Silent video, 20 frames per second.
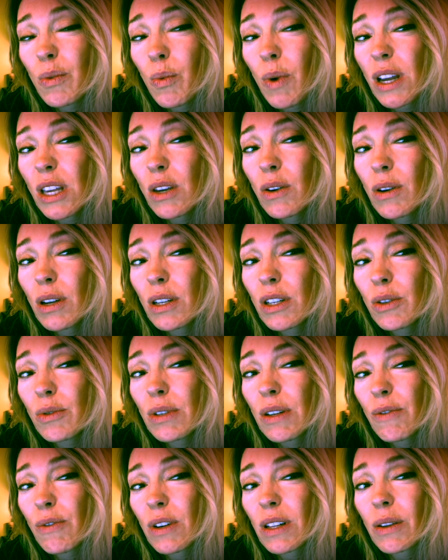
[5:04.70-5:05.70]
in what you could do
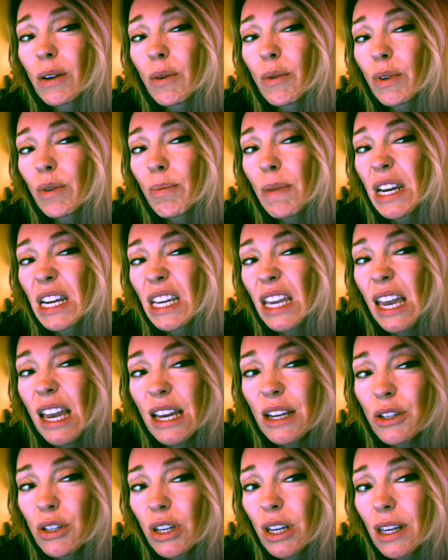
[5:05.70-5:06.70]
differently with
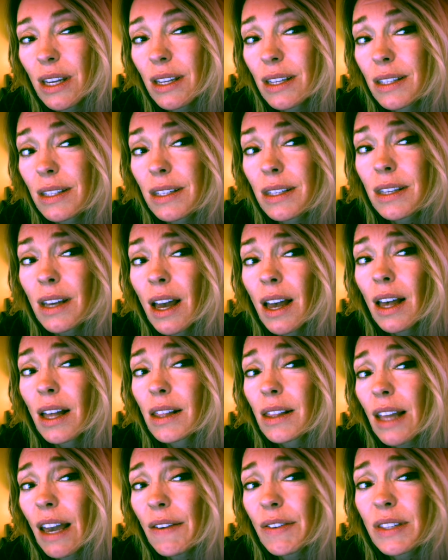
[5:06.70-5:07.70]
medications,
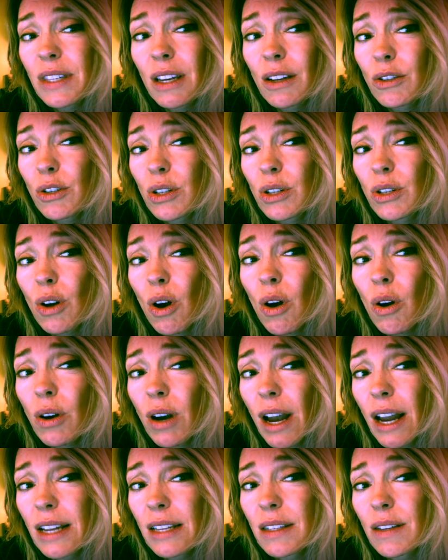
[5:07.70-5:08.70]
lifestyle, just all
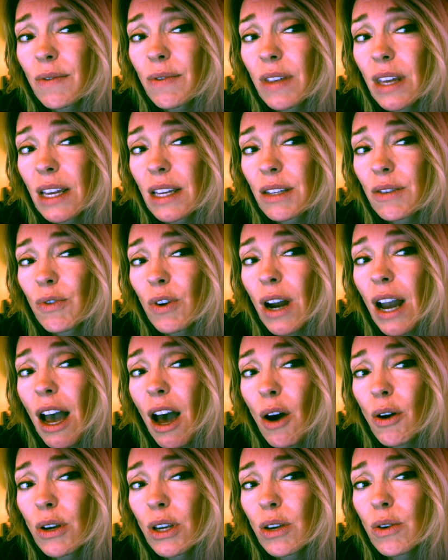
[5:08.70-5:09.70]
kinds of things for
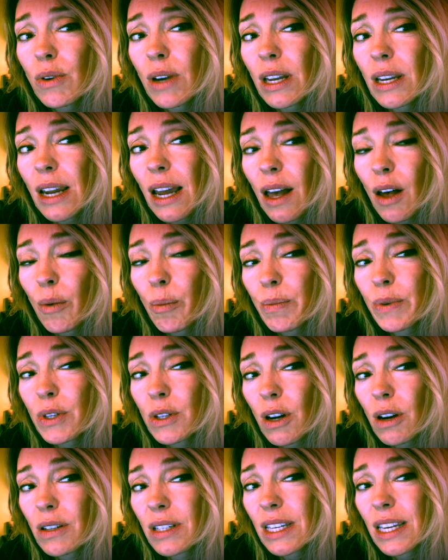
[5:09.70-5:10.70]
how you can help
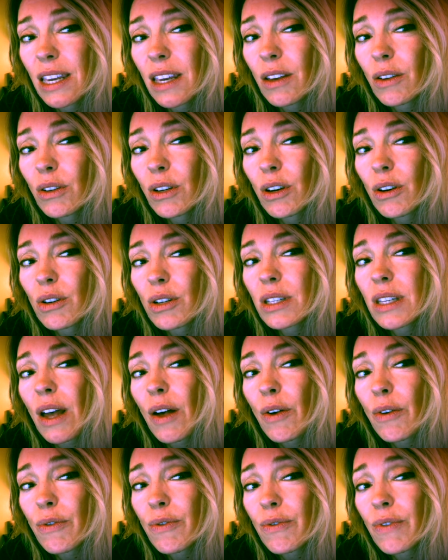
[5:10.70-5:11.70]
start to heal
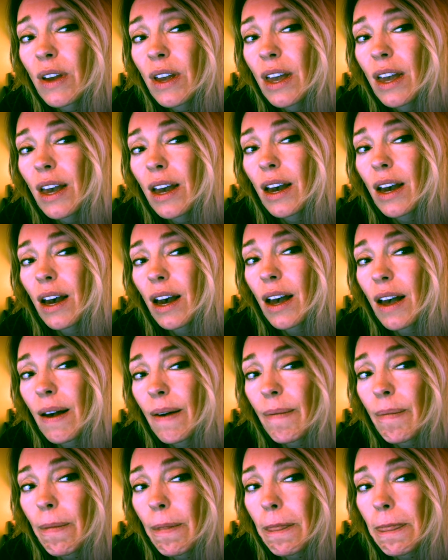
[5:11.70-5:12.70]
yourself.
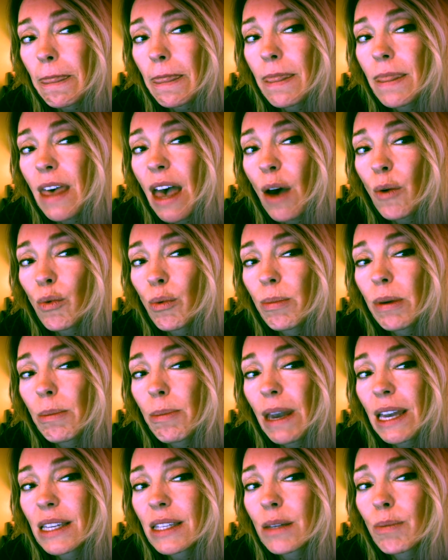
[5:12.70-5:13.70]
That will be
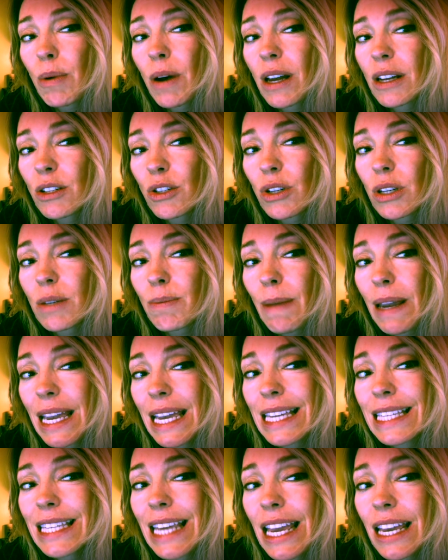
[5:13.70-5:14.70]
based upon just my
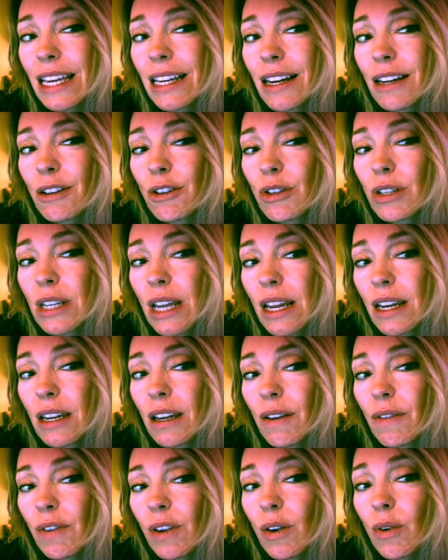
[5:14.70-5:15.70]
intake and
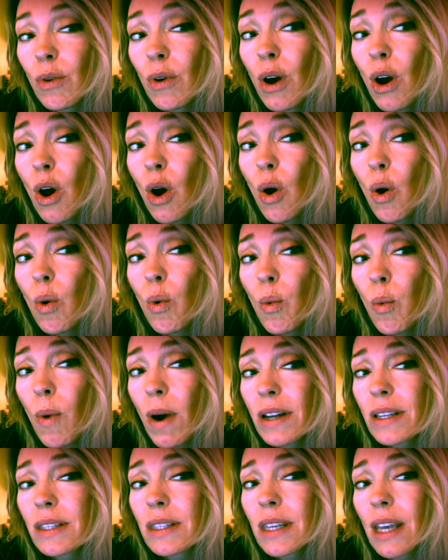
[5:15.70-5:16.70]
understanding of you.
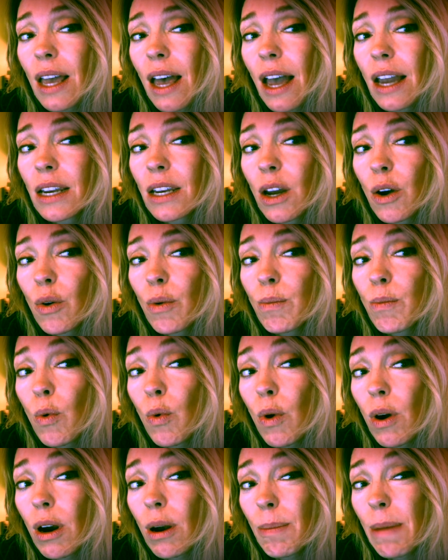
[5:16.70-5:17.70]
Once I know
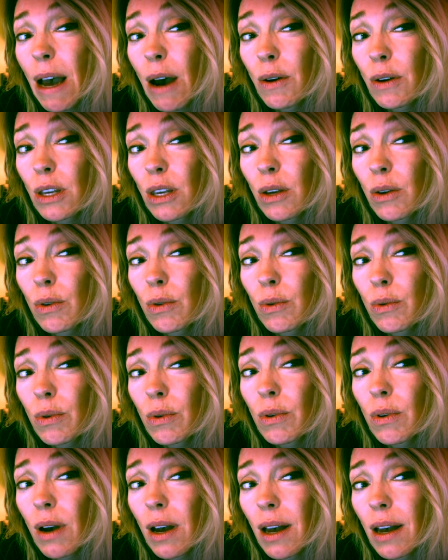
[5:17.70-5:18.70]
more about
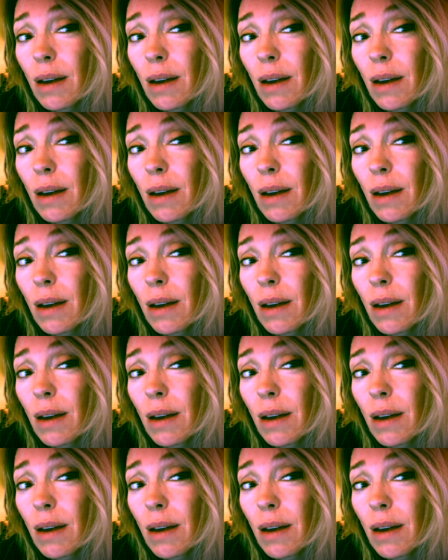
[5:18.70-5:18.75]
you,